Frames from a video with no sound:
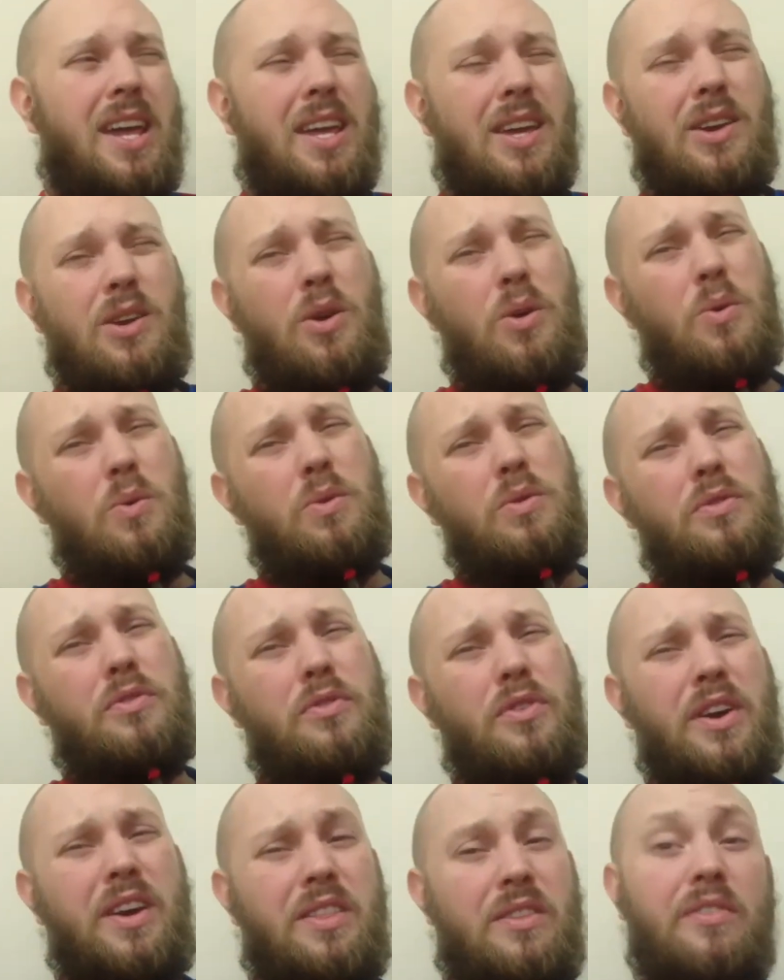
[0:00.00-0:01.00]
He called
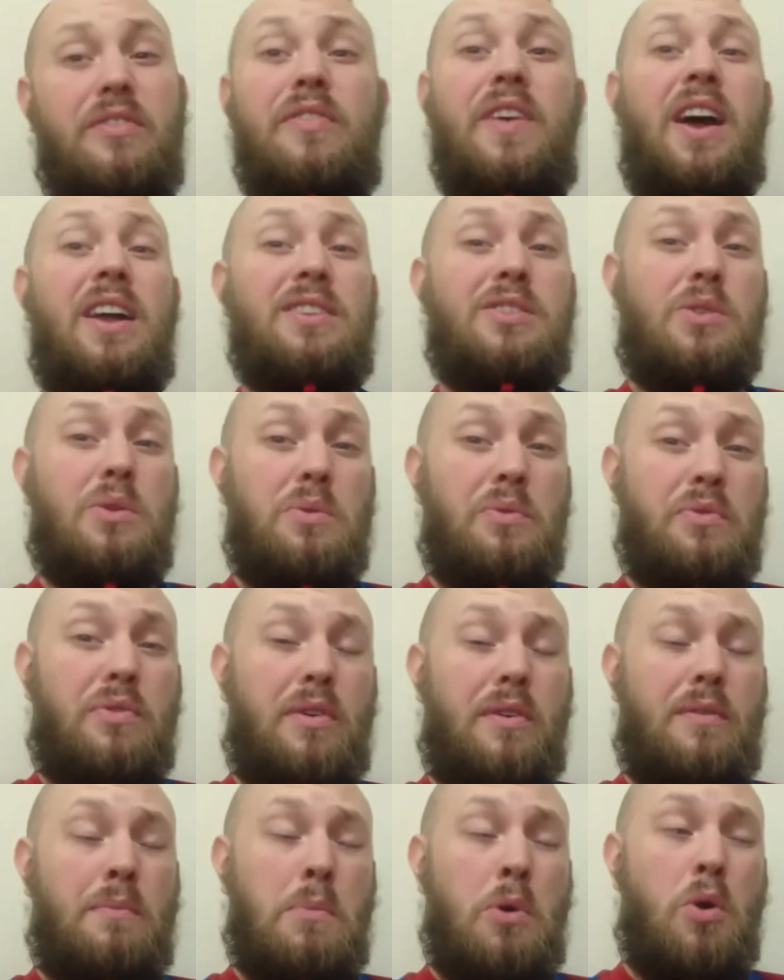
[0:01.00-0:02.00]
for it. The fans called
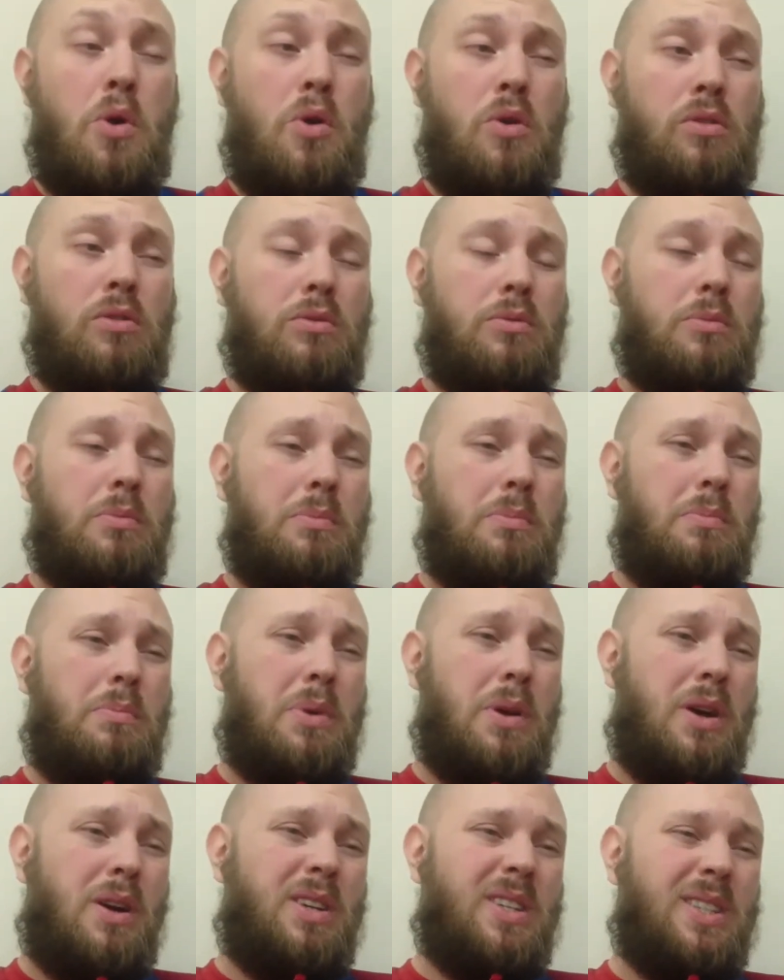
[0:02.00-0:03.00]
for it more,
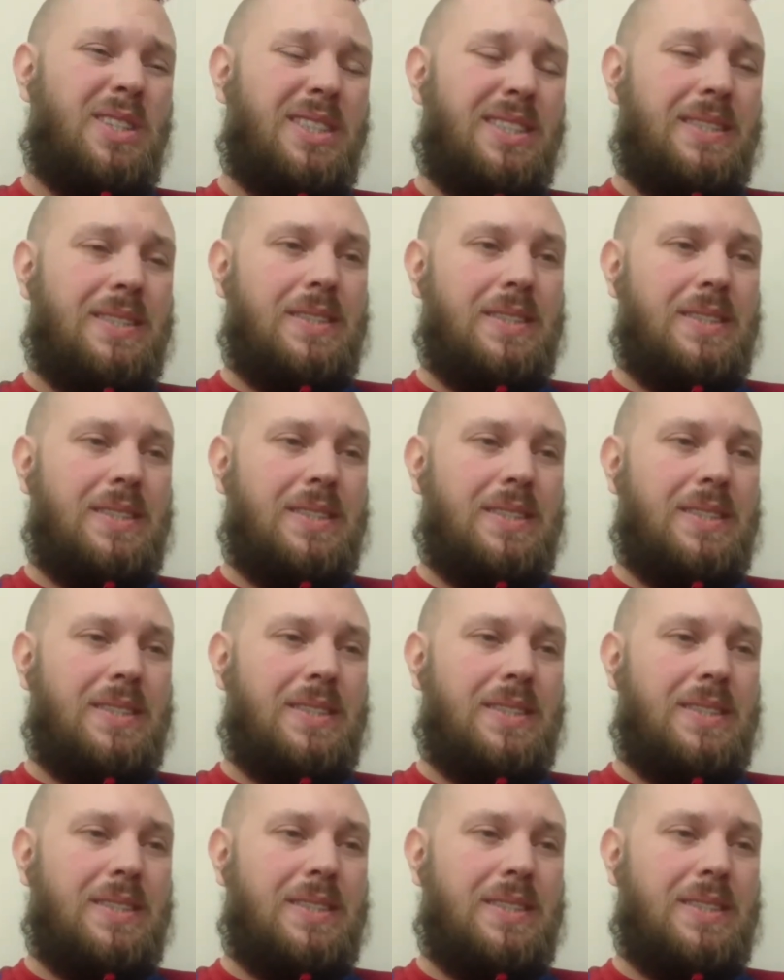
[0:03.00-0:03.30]
but